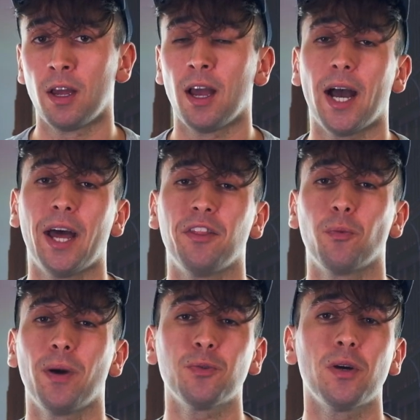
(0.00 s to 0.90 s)
And the
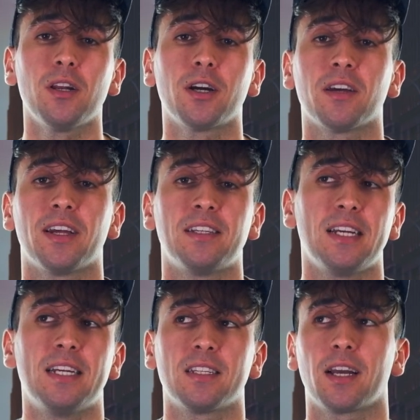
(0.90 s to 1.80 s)
best way to look at this
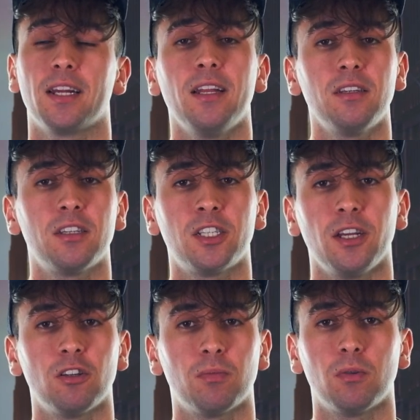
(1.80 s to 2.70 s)
is like an
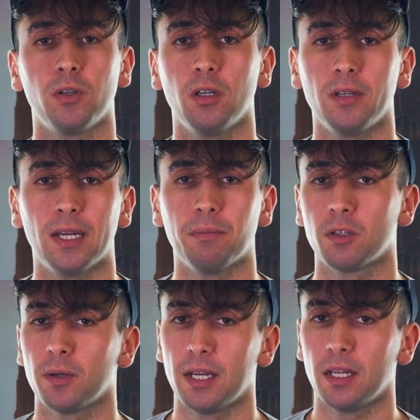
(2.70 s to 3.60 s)
interchangeable unit
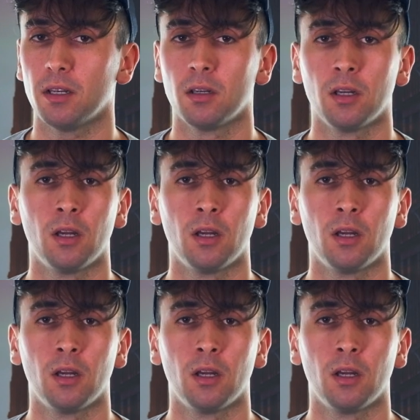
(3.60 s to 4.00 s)
between